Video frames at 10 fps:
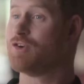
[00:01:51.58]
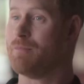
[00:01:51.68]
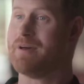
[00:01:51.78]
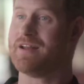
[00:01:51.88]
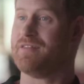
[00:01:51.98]

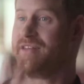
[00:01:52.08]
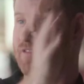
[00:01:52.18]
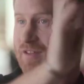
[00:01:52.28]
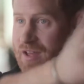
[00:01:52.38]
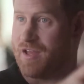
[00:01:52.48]
before.
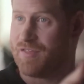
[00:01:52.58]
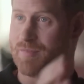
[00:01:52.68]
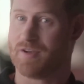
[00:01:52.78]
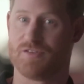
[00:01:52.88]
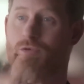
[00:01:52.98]
Why
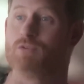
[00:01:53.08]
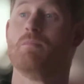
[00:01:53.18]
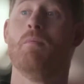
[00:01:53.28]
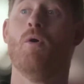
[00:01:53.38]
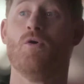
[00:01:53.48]
lie about
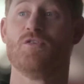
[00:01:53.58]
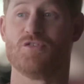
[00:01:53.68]
that?